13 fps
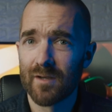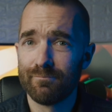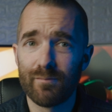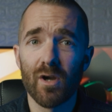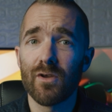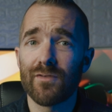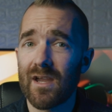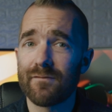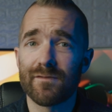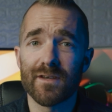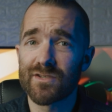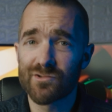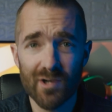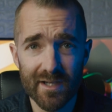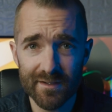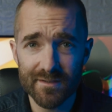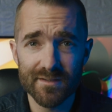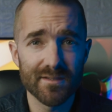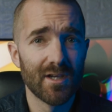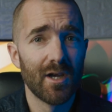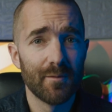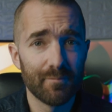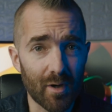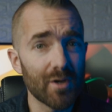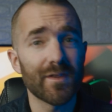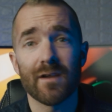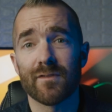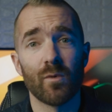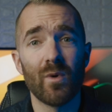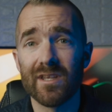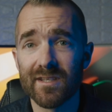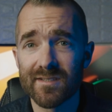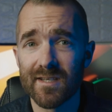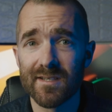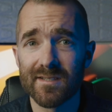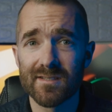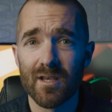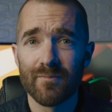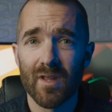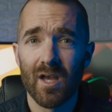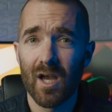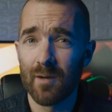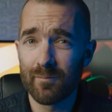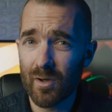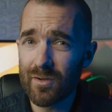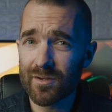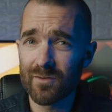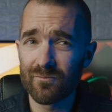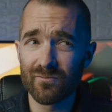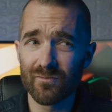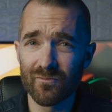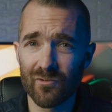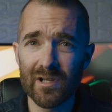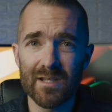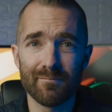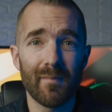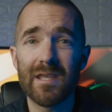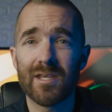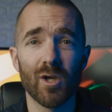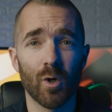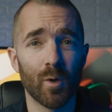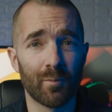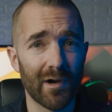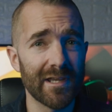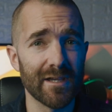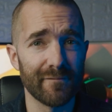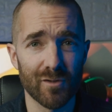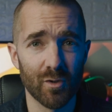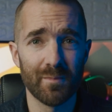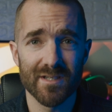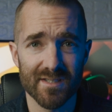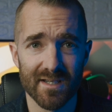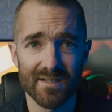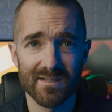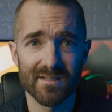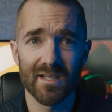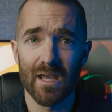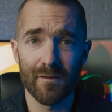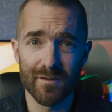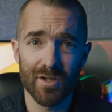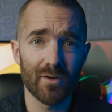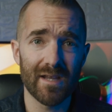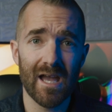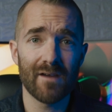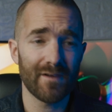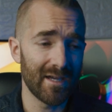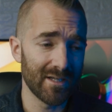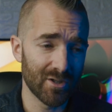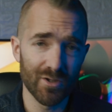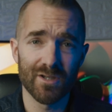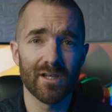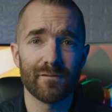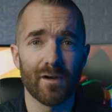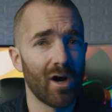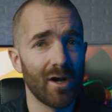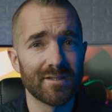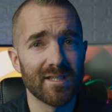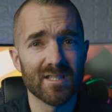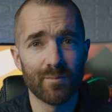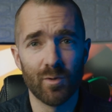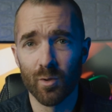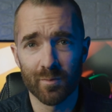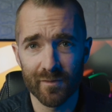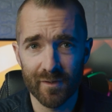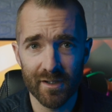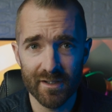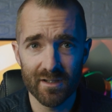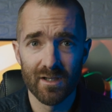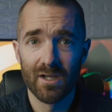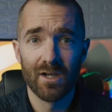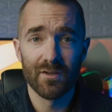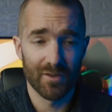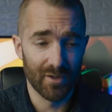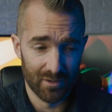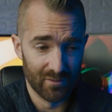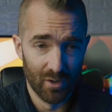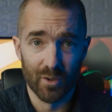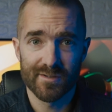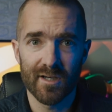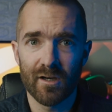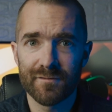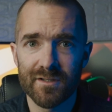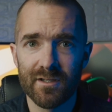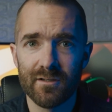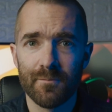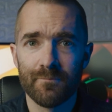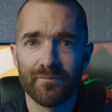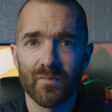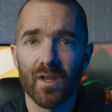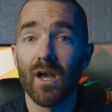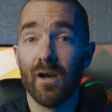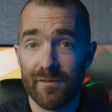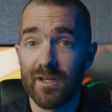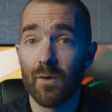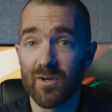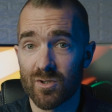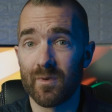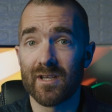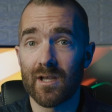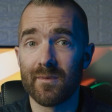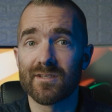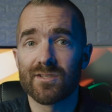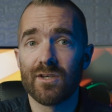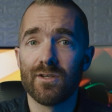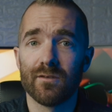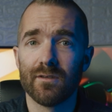Both have their strengths, both have their weaknesses, and both can really make it or break it for your business if you don't have a good enough IT support provider that looks after you a video which will be coming soon.